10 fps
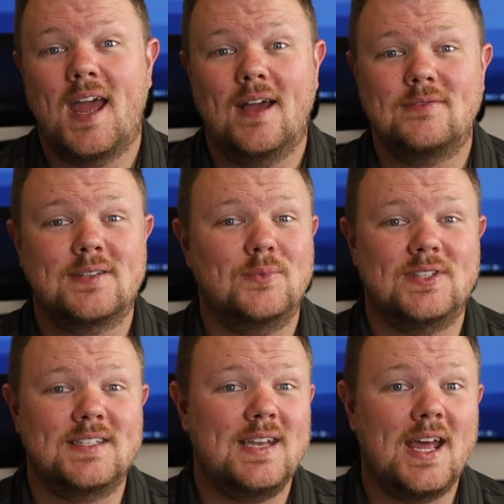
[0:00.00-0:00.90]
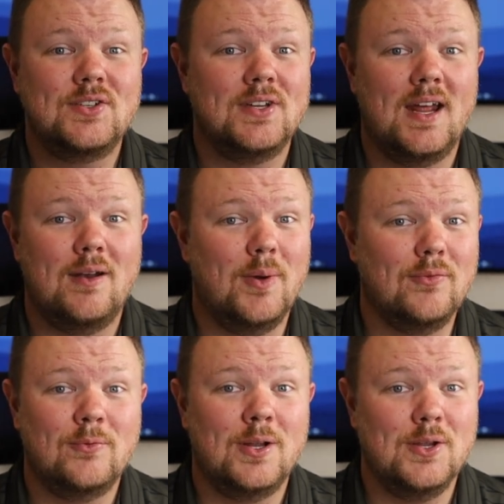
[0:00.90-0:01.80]
have someone snatch it out of my
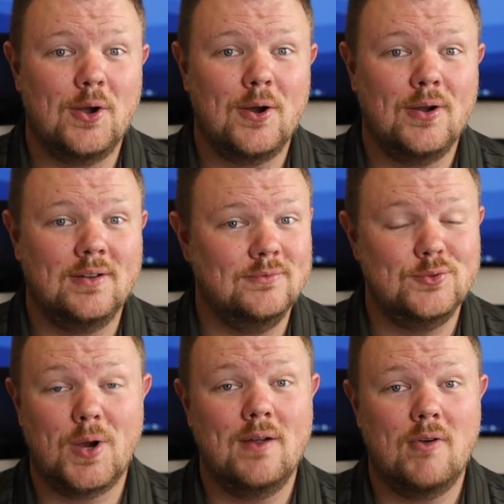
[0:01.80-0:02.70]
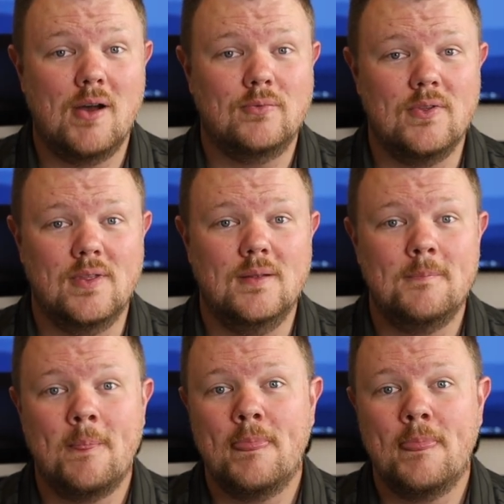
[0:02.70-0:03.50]
front yard and drive off with it.